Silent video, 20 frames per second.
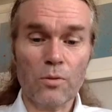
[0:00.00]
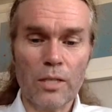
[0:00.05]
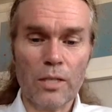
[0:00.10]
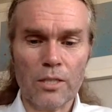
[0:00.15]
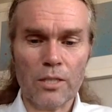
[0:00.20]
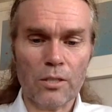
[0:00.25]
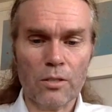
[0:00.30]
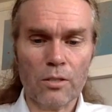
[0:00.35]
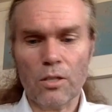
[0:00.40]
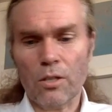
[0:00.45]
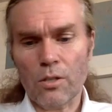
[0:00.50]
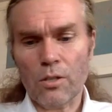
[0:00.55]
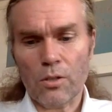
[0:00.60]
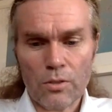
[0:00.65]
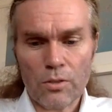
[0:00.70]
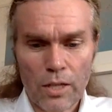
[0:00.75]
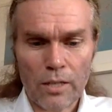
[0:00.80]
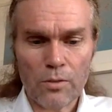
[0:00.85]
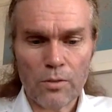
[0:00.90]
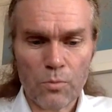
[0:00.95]
realizing,
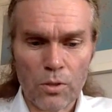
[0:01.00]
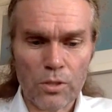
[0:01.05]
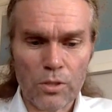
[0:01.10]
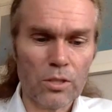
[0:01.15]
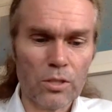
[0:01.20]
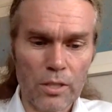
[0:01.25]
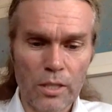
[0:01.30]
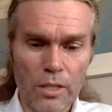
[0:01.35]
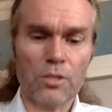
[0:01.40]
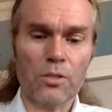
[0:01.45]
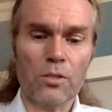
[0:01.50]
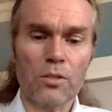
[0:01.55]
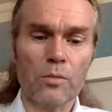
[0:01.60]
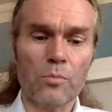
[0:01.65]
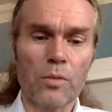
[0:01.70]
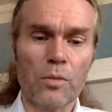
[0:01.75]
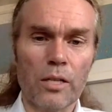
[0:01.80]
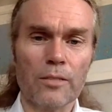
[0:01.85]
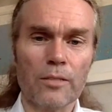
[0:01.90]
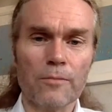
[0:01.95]
oh, that wasn't actually
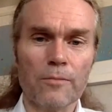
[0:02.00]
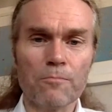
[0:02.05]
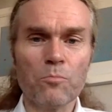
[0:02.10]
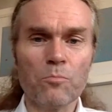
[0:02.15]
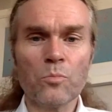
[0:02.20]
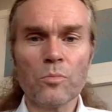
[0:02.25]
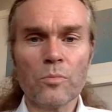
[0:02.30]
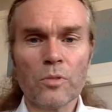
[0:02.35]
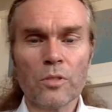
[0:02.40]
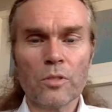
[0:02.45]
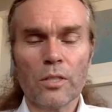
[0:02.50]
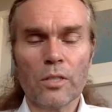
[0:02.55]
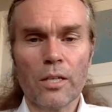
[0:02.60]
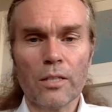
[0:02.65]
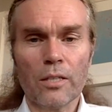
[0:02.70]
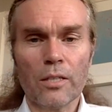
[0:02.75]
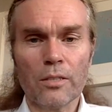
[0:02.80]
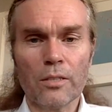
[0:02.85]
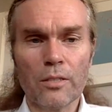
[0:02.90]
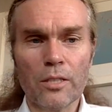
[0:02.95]
me,
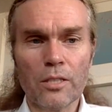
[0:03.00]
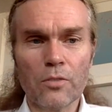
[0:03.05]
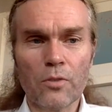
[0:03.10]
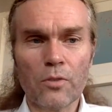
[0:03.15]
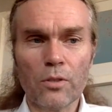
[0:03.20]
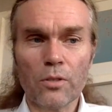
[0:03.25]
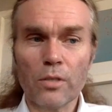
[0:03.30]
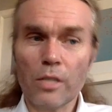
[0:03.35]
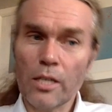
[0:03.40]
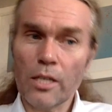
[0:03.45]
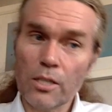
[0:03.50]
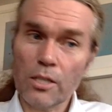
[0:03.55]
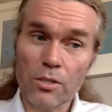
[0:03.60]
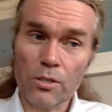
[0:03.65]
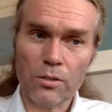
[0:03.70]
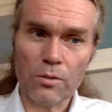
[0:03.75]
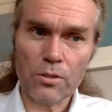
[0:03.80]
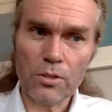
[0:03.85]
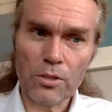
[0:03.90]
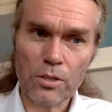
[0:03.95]
and this
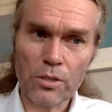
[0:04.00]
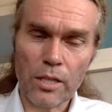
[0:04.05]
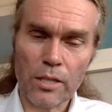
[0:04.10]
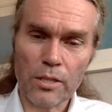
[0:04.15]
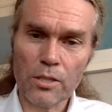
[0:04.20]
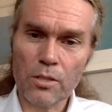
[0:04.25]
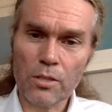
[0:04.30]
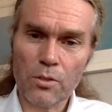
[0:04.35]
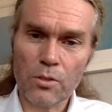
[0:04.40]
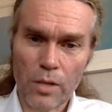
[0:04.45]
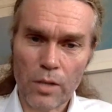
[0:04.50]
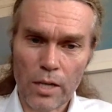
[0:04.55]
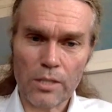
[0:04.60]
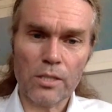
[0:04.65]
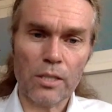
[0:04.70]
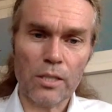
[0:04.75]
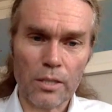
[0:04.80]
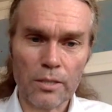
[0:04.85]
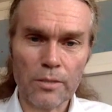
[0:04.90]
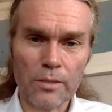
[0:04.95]
foundation starts
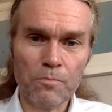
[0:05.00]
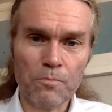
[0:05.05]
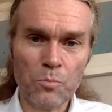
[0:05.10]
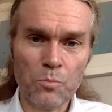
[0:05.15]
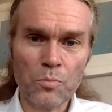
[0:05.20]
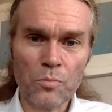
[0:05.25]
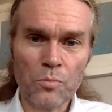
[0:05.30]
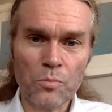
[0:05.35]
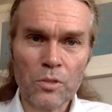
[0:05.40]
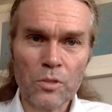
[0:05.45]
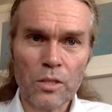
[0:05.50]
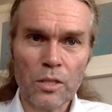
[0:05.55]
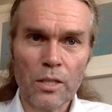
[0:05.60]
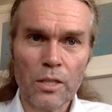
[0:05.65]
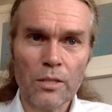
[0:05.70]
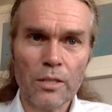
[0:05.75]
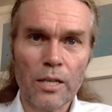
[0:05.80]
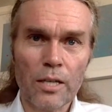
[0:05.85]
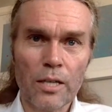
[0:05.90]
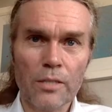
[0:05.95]
crashing.
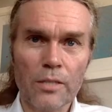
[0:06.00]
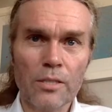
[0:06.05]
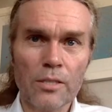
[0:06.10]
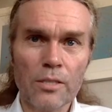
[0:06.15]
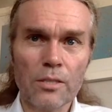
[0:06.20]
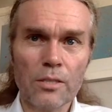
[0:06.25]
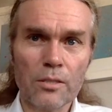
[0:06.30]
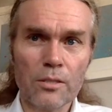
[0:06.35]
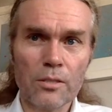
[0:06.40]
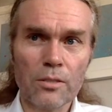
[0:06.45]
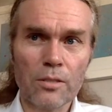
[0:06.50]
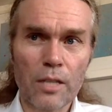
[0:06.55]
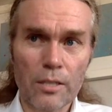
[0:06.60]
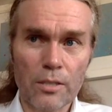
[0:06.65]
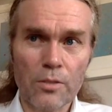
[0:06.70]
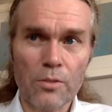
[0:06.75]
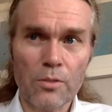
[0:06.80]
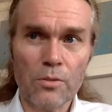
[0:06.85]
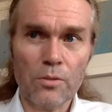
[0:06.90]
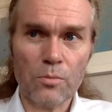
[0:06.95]
And that's
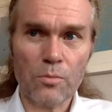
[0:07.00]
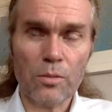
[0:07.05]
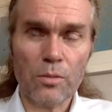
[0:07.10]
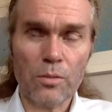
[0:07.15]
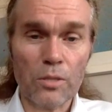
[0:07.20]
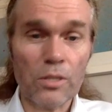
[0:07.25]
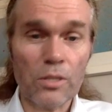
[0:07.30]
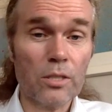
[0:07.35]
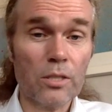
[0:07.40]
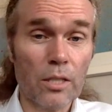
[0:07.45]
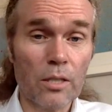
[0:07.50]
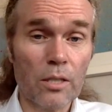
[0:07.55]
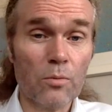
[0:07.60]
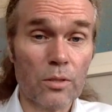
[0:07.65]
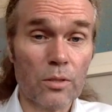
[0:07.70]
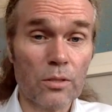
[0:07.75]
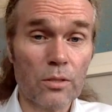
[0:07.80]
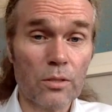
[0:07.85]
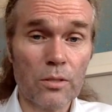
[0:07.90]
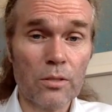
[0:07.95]
what we see
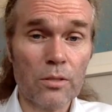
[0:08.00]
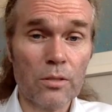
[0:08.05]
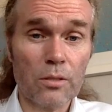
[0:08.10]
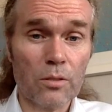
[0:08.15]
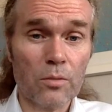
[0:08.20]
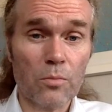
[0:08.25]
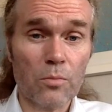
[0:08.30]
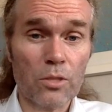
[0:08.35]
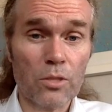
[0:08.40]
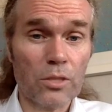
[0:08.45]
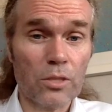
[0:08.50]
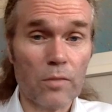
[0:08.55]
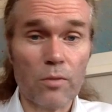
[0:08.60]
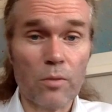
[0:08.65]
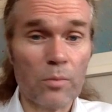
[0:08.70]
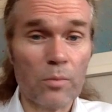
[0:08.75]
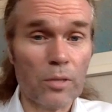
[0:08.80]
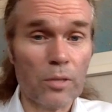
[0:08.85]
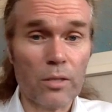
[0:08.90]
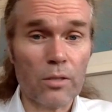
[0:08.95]
with almost
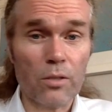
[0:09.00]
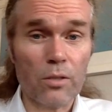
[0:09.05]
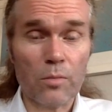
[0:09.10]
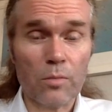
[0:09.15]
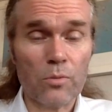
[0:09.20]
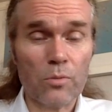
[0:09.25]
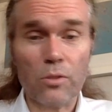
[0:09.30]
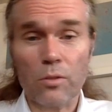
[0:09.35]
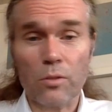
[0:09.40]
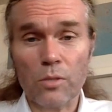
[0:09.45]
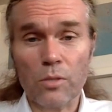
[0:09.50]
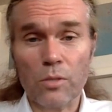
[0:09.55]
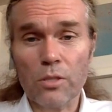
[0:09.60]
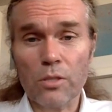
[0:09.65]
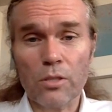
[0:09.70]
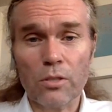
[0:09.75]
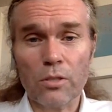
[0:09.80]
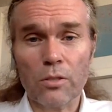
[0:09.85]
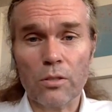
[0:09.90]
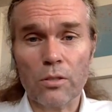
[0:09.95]
everybody who comes to the
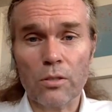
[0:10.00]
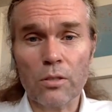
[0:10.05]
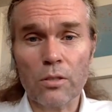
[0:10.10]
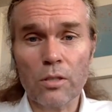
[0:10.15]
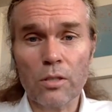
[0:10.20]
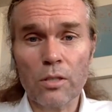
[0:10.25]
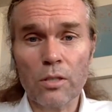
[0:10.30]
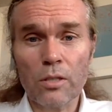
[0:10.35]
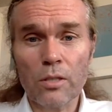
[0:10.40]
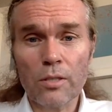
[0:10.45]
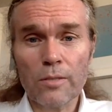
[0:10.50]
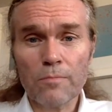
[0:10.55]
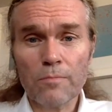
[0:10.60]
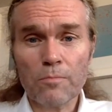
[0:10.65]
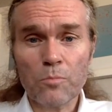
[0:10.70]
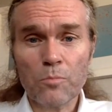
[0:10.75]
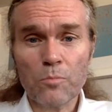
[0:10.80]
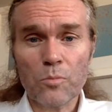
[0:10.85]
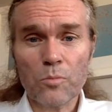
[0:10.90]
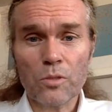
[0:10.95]
mystery school,
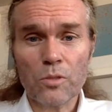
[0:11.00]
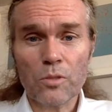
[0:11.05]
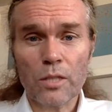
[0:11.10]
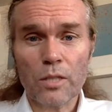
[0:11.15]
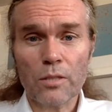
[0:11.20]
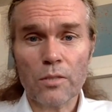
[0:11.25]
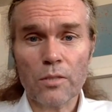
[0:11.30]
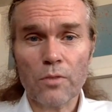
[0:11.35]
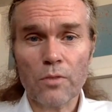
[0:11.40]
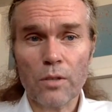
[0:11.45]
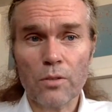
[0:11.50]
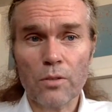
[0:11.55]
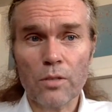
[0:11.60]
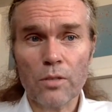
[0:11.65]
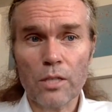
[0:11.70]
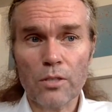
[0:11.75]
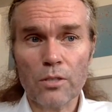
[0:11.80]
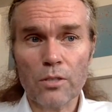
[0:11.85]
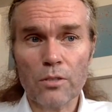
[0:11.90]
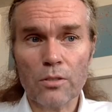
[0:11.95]
that the
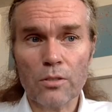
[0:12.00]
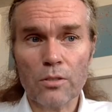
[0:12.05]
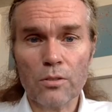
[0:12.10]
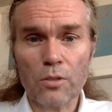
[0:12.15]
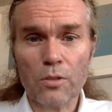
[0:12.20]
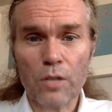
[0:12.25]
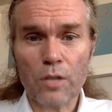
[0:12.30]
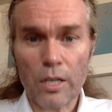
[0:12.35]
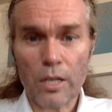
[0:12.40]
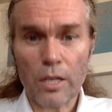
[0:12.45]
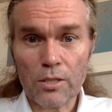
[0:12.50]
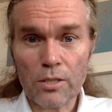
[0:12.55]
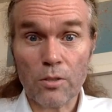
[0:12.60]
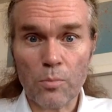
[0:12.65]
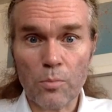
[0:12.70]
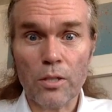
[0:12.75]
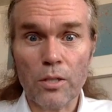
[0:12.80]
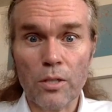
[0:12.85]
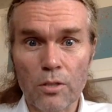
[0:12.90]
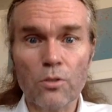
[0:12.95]
foundation cracks and
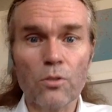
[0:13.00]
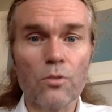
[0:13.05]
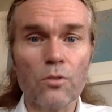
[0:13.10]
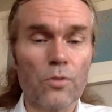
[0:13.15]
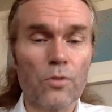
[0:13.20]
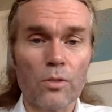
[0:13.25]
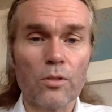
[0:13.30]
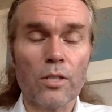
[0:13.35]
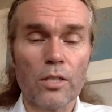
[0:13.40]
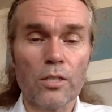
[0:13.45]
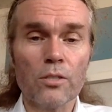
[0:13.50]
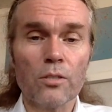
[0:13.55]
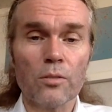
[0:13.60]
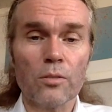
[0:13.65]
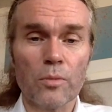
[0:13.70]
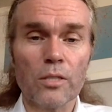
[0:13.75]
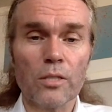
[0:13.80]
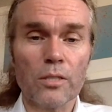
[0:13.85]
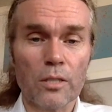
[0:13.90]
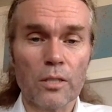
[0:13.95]
you build a new
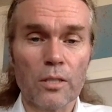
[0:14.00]
foundation